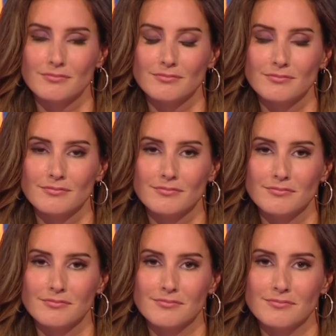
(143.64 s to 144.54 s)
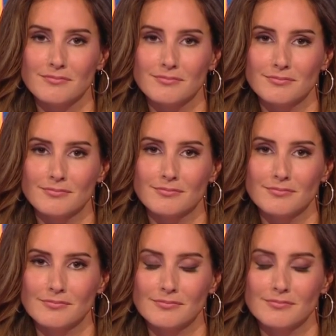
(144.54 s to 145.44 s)

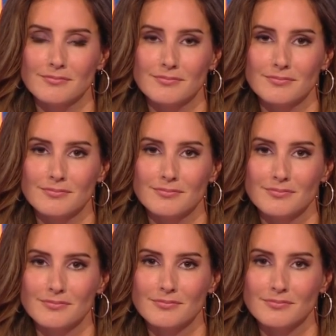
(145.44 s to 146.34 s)
No words are spoken by the person on screen.